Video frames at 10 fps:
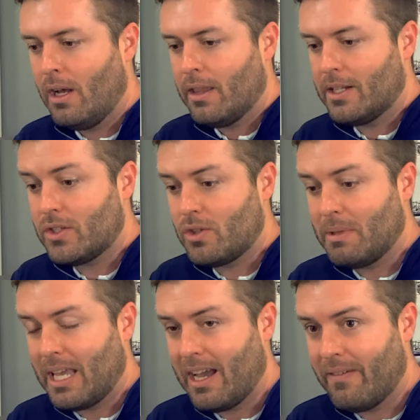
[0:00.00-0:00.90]
That's
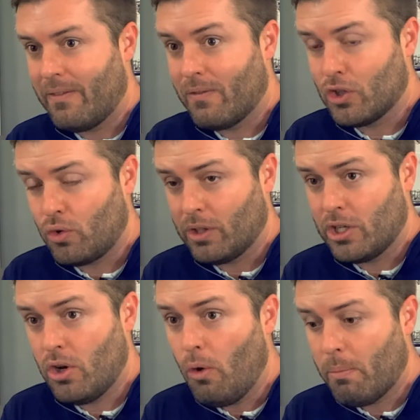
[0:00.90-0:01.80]
assuming they have
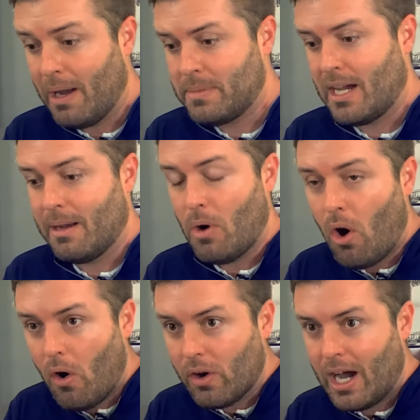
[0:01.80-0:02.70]
virtually no prep time,
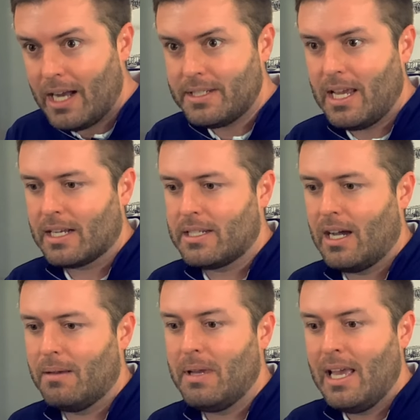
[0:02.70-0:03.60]
all contact
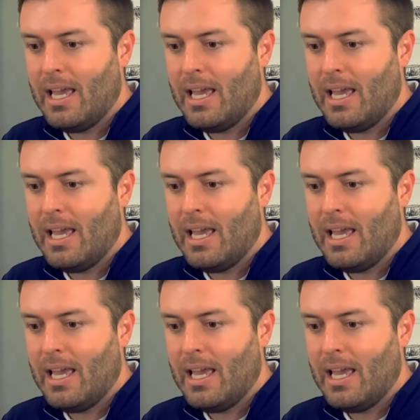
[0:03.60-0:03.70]
time,